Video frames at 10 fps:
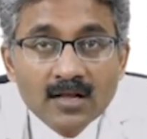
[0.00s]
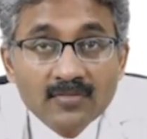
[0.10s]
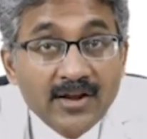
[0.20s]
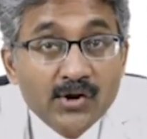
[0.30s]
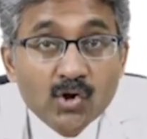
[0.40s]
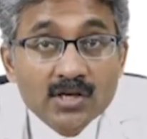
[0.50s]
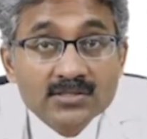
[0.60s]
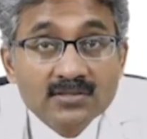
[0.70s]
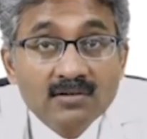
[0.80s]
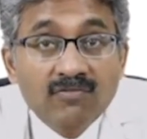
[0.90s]
Then you have to
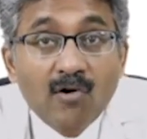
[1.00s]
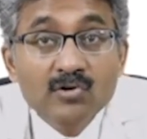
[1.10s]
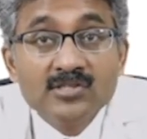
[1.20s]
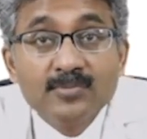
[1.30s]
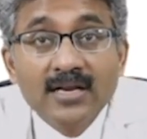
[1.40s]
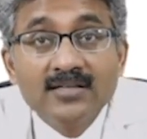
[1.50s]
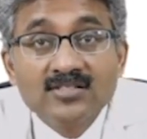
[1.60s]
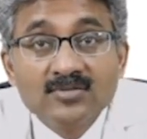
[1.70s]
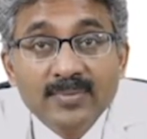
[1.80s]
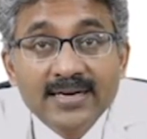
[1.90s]
ask foul color
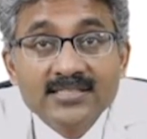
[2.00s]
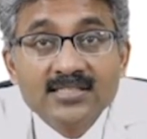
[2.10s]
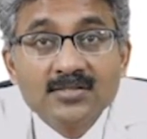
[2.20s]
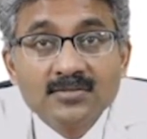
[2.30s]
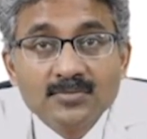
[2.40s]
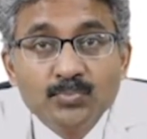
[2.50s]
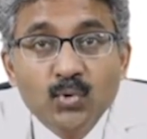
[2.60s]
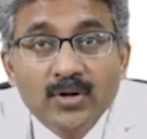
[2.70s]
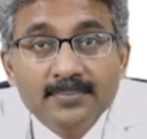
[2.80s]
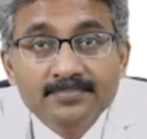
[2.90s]
smelling
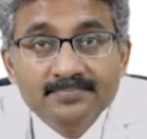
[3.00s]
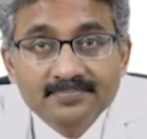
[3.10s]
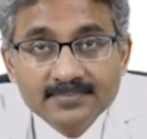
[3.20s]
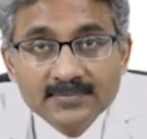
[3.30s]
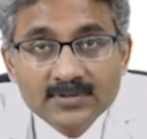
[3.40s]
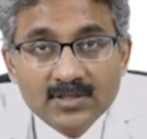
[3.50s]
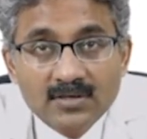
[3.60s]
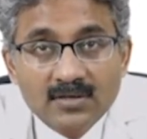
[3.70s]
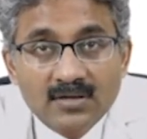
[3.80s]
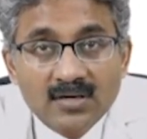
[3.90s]
sputum.
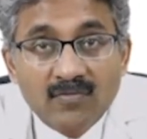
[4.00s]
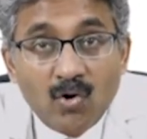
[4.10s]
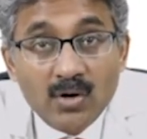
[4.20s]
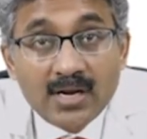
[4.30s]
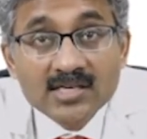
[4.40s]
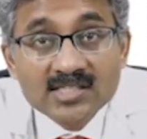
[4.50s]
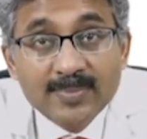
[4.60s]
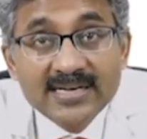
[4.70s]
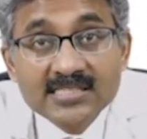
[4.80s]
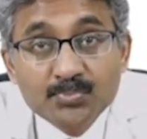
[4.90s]
Foul color
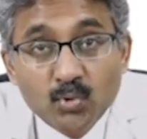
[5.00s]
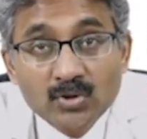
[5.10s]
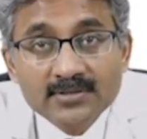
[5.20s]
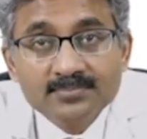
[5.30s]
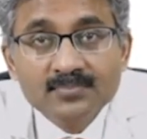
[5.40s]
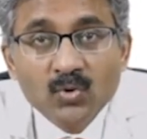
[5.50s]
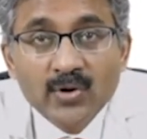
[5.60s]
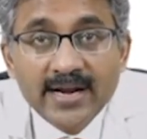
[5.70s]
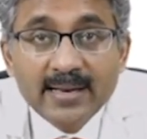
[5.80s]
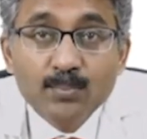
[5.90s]
smelling sputum you
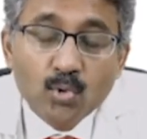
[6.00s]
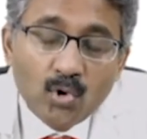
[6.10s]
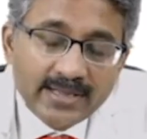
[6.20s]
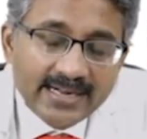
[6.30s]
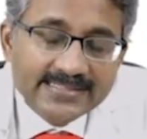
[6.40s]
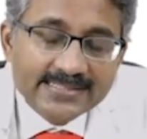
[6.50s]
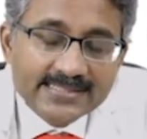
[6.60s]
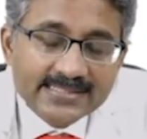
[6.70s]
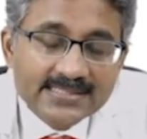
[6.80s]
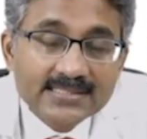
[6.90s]
get in
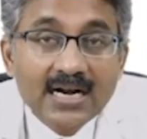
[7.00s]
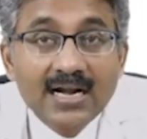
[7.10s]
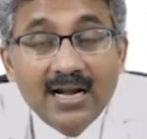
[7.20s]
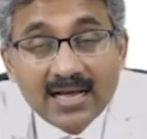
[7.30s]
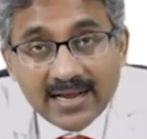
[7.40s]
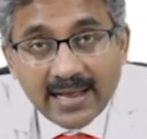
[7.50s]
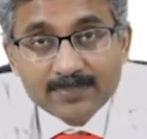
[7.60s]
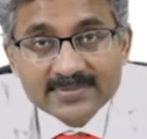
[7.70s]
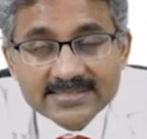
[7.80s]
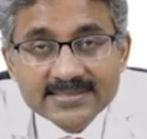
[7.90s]
bronchiectasis and lung
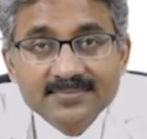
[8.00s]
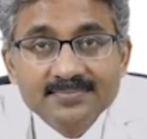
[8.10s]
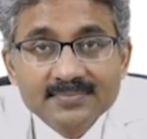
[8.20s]
abscess.